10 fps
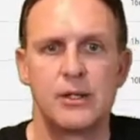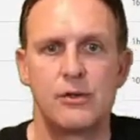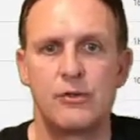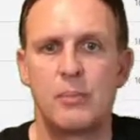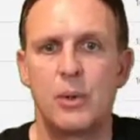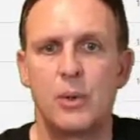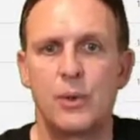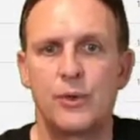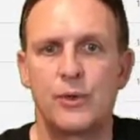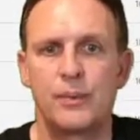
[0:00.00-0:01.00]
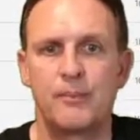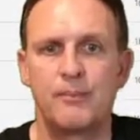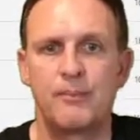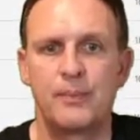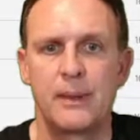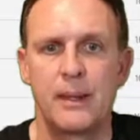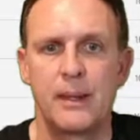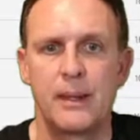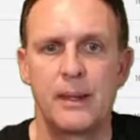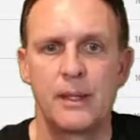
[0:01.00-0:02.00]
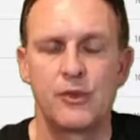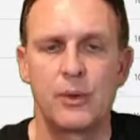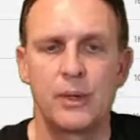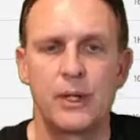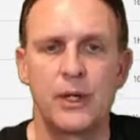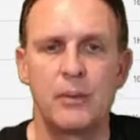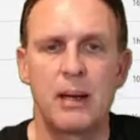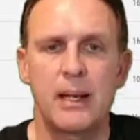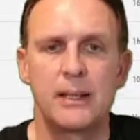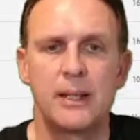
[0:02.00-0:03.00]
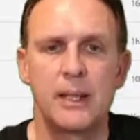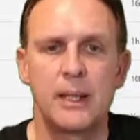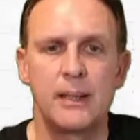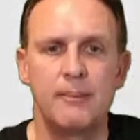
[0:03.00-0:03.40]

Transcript: report. So I'm going to go back in here